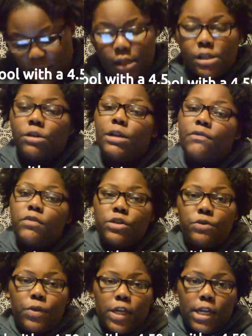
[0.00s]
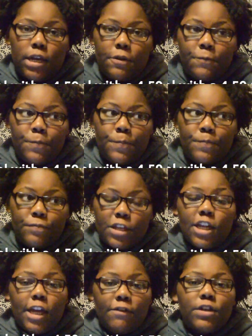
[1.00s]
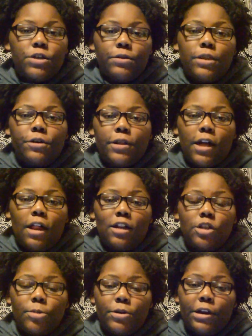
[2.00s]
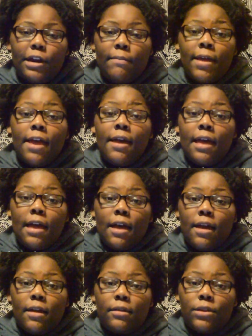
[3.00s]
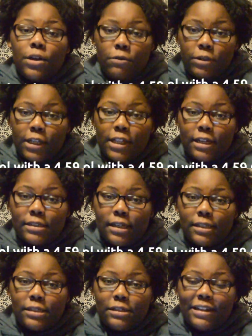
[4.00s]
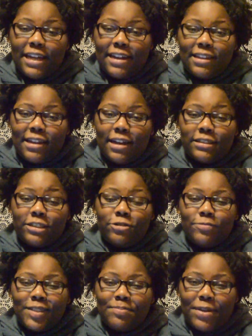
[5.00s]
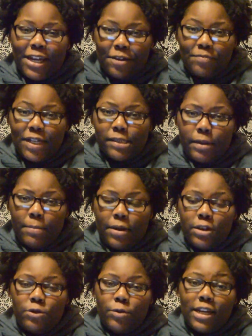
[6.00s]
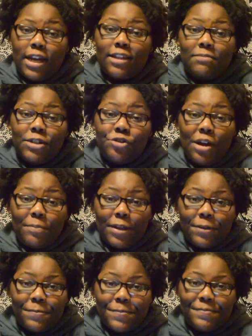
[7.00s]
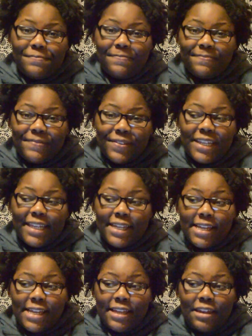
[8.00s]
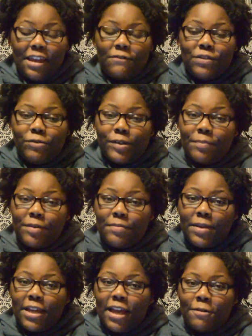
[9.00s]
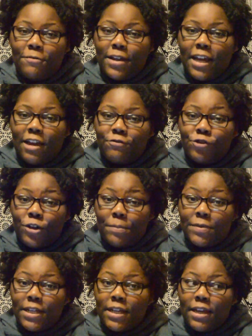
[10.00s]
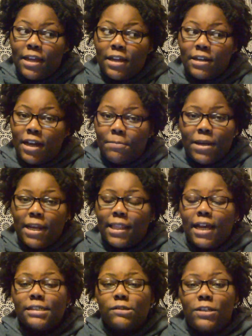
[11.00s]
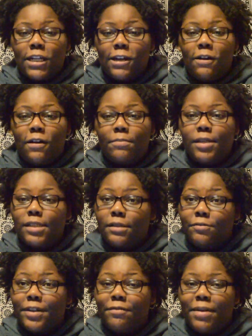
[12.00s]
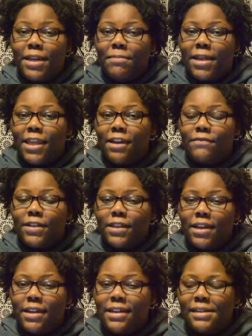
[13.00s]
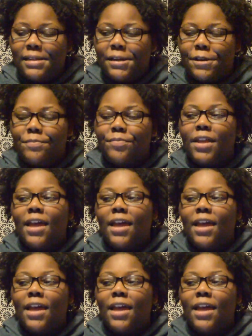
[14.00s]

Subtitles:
and so even doing the early college program, the only class I still had at the high school was band because my mother would not let me drop it. If it was up to me, I would have dropped it and not been at the high school at all because it would have made my life a lot easier.